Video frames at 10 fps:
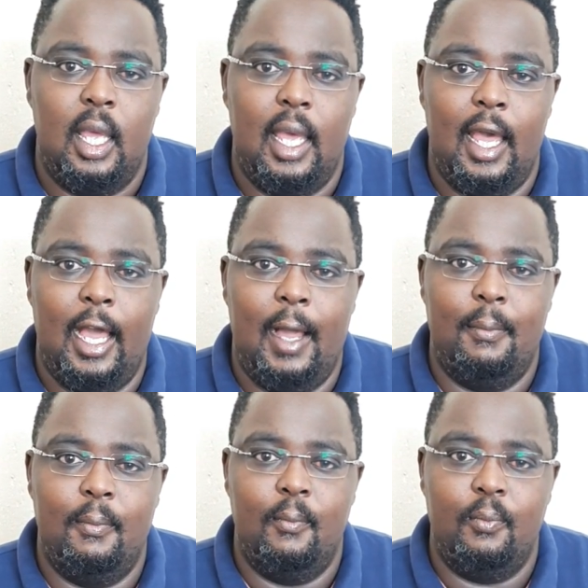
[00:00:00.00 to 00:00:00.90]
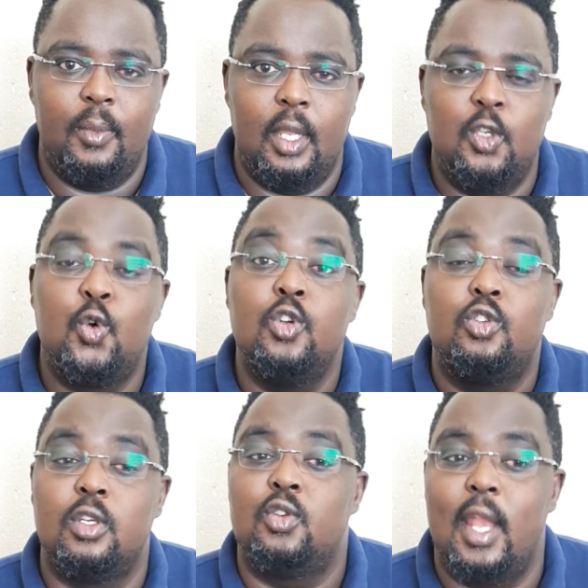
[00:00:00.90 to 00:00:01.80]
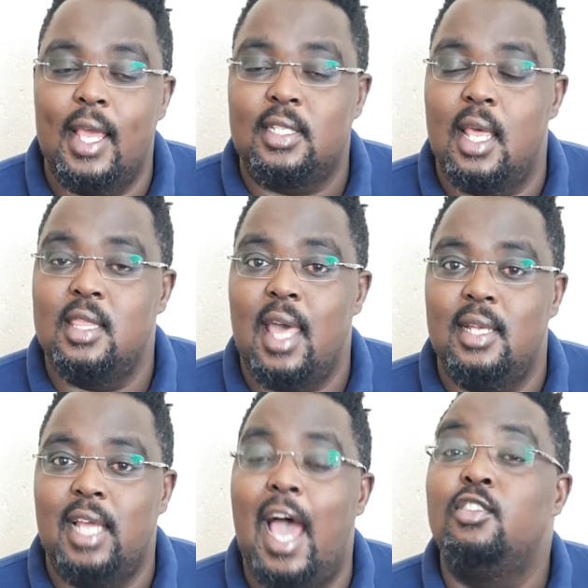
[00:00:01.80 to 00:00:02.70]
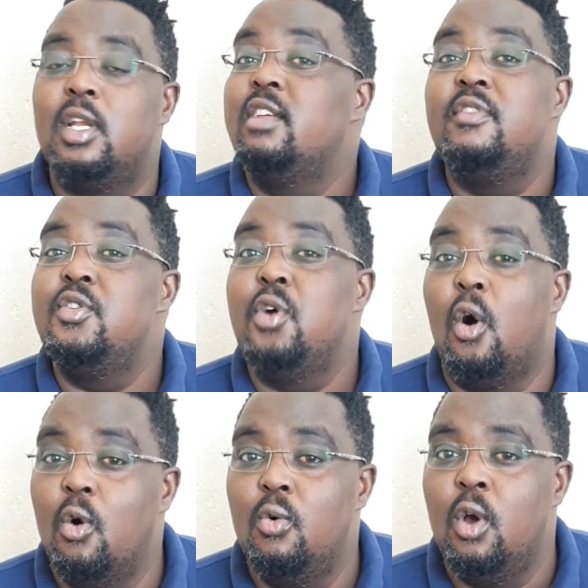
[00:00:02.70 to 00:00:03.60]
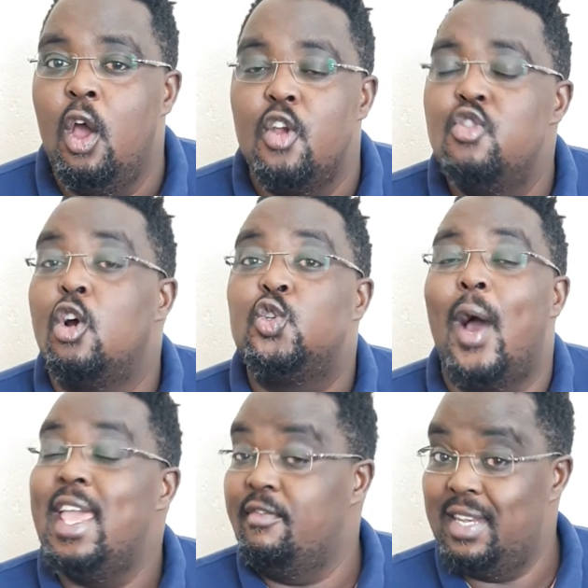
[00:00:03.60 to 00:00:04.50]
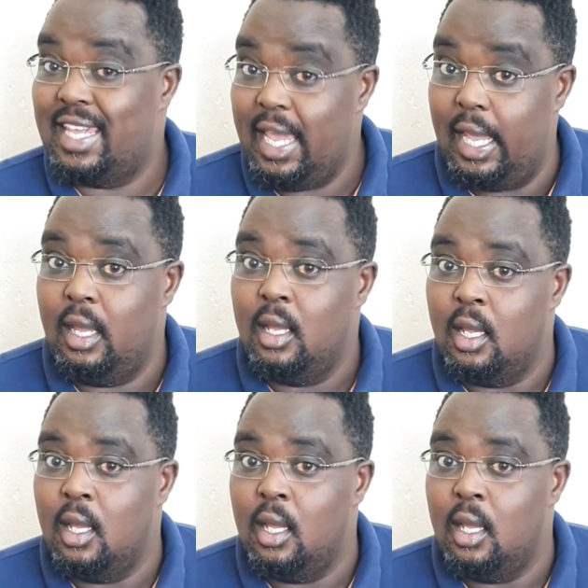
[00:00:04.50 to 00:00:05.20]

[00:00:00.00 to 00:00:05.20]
To an extent that I don't even know, nor do I even care,